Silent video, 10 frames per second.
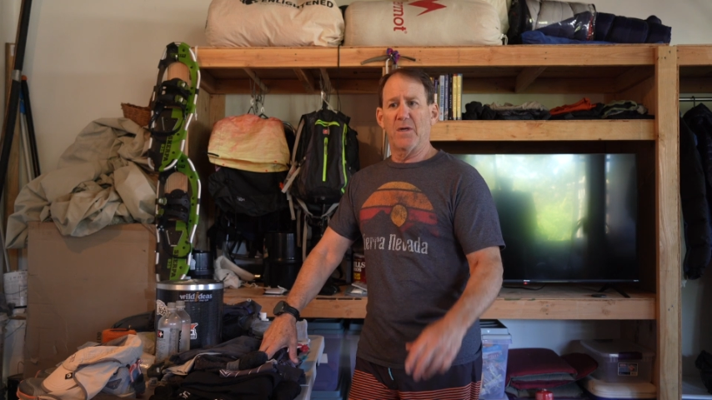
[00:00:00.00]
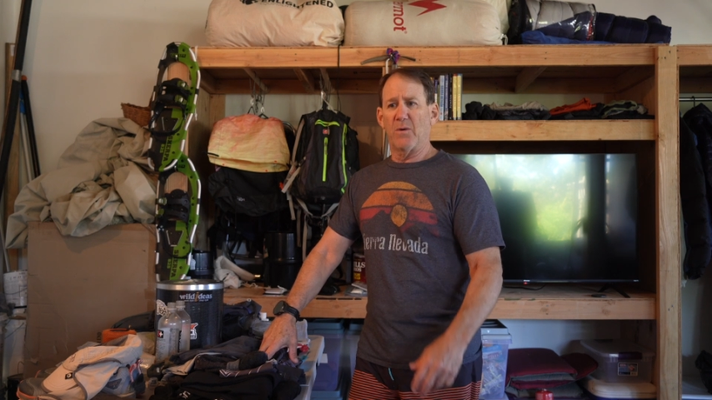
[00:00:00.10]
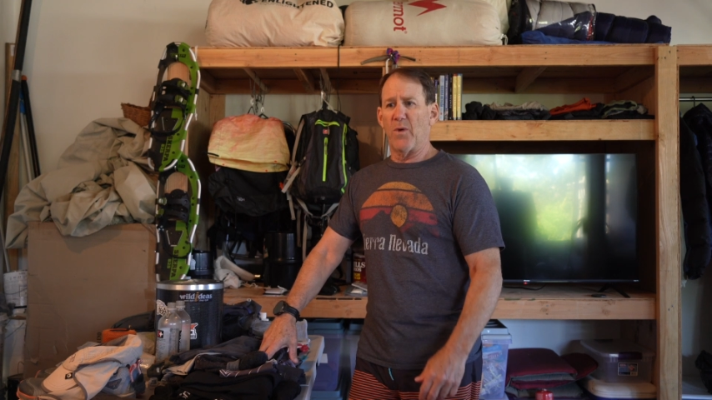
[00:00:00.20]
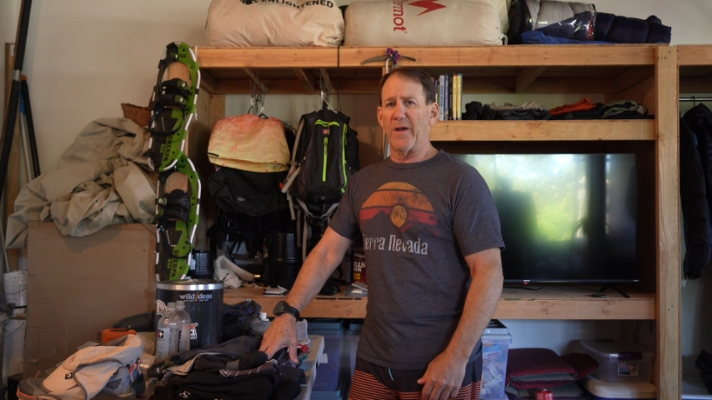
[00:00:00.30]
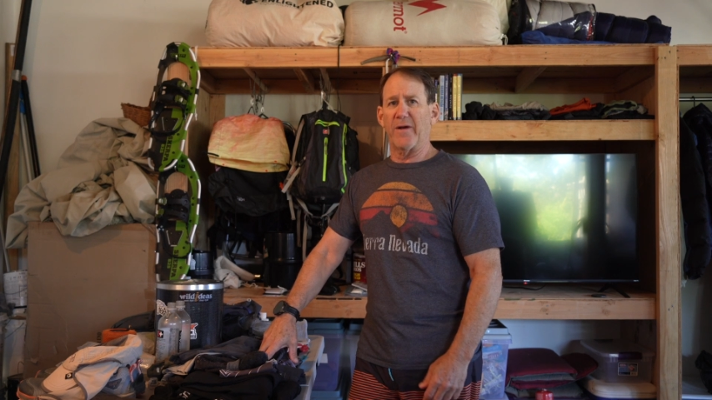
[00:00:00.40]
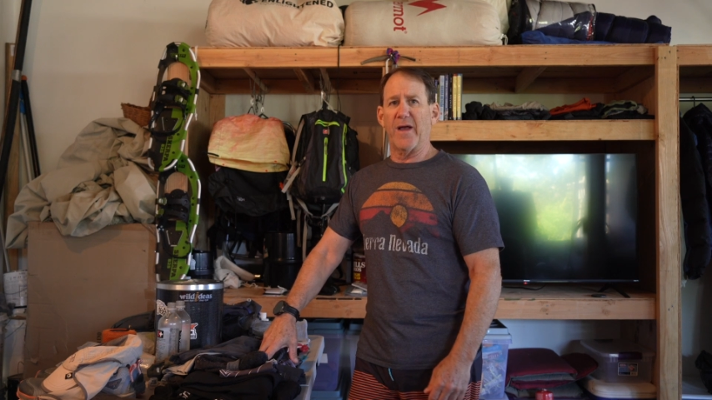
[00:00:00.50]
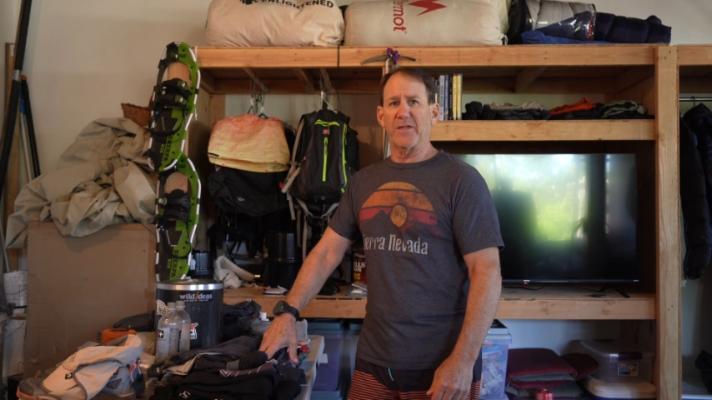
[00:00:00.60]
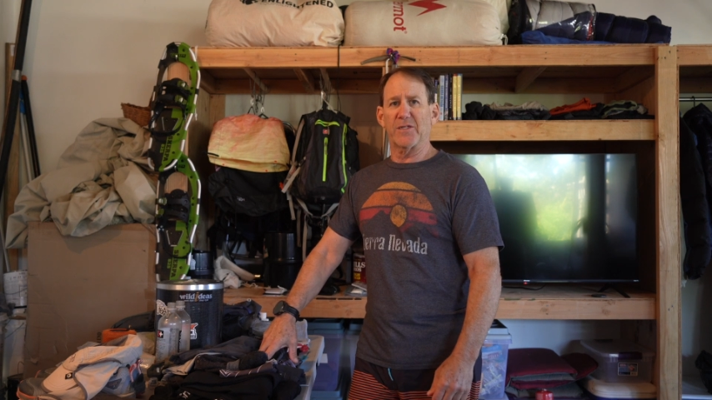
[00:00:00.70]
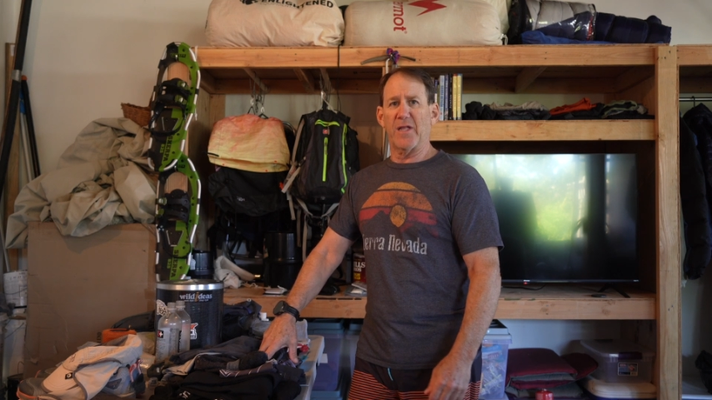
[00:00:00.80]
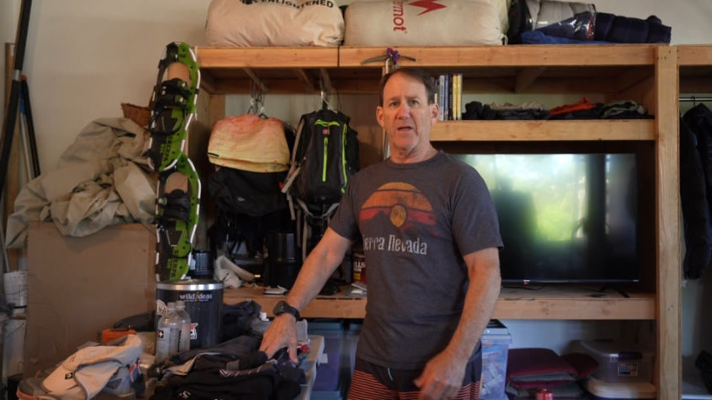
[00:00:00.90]
Why don't I
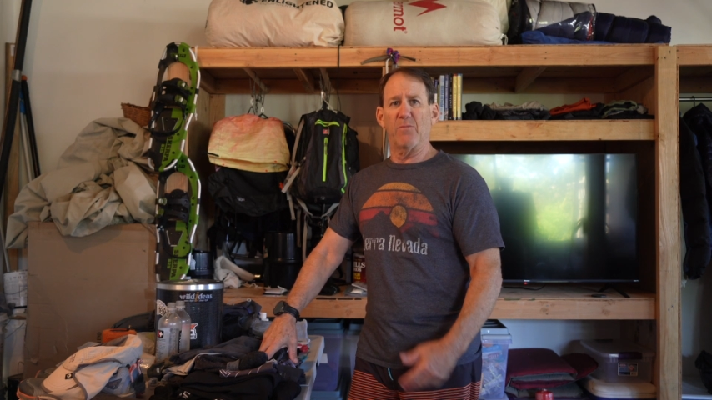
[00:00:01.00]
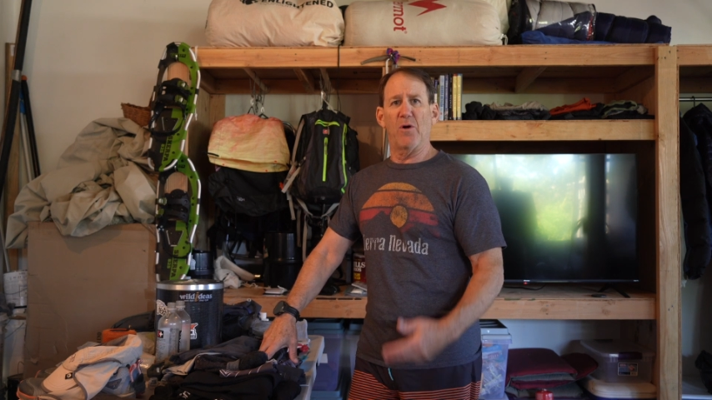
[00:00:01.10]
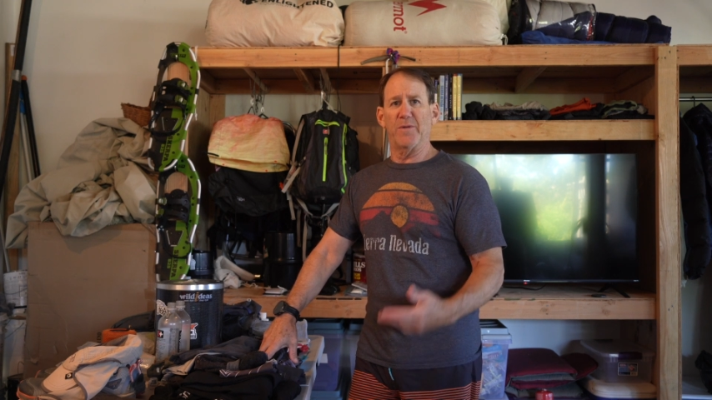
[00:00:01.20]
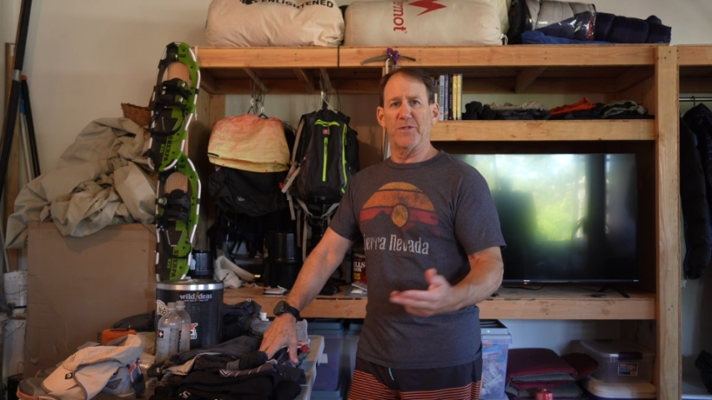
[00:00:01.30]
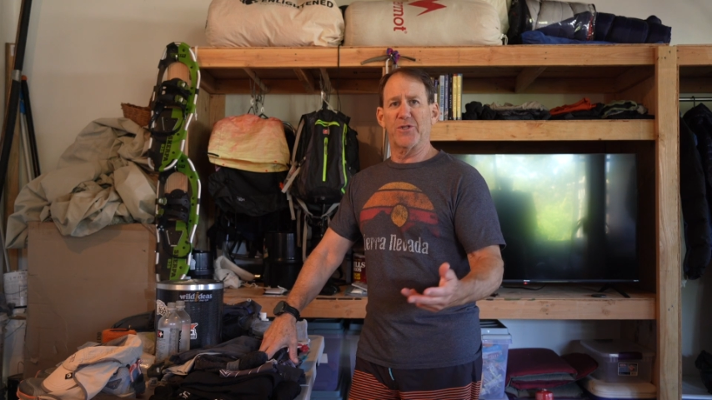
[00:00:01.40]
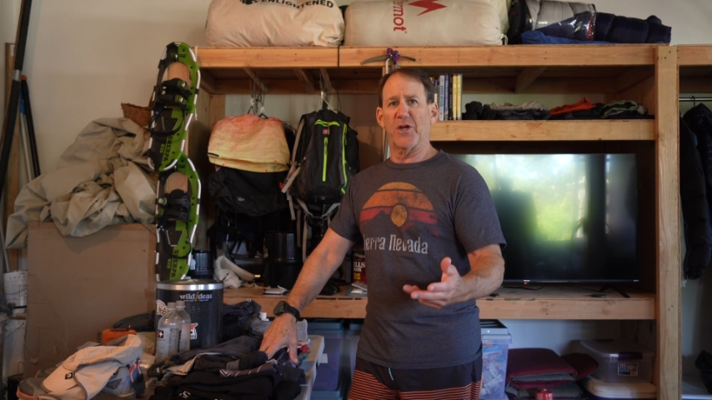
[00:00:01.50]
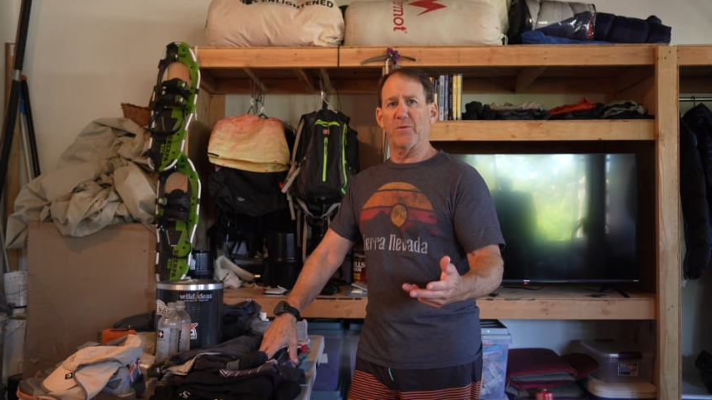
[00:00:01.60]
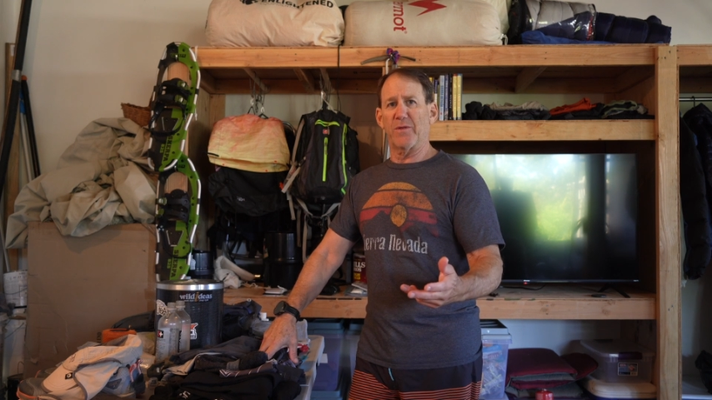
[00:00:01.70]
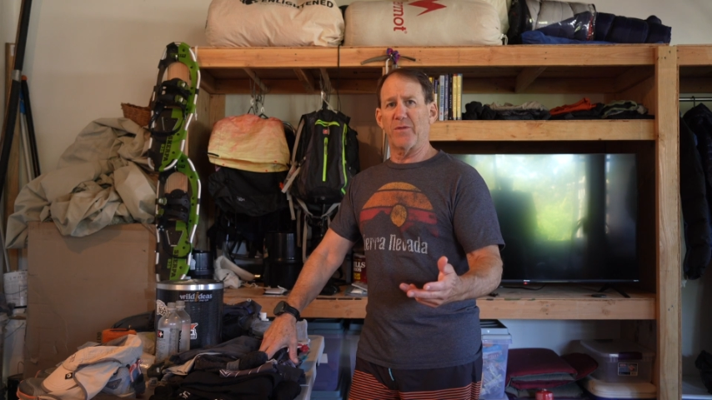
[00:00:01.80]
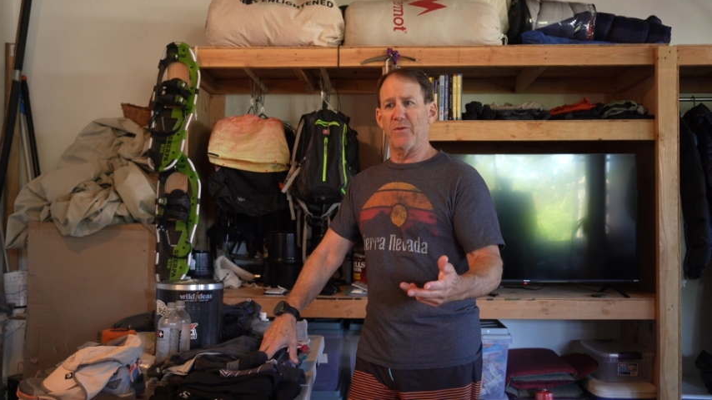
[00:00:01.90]
just take a moment and share with